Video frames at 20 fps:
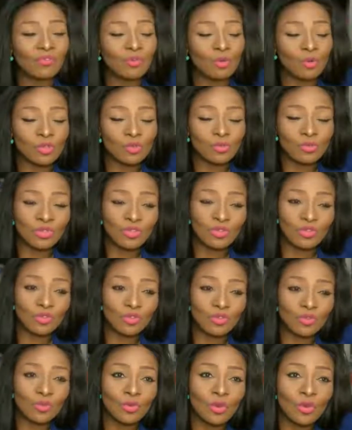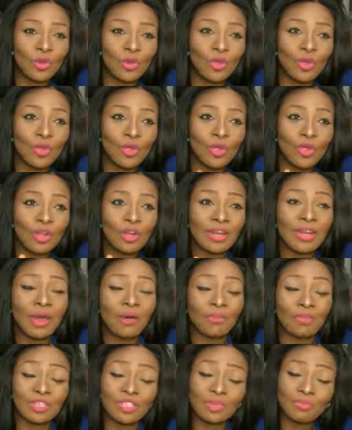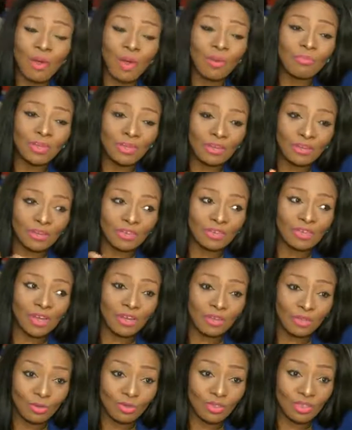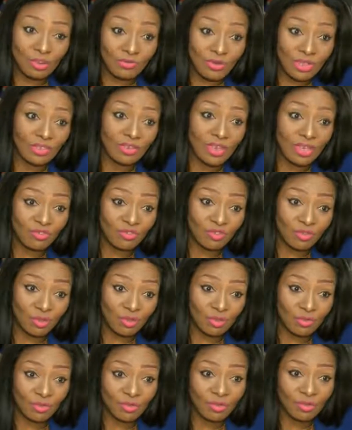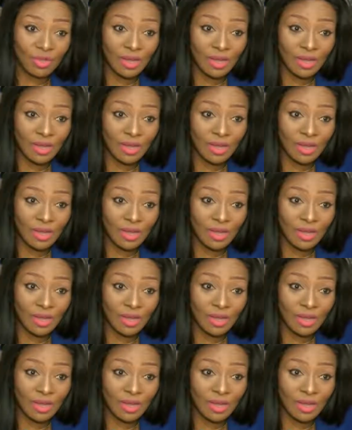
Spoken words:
of course, we do. Now, the smart meters are used in the residential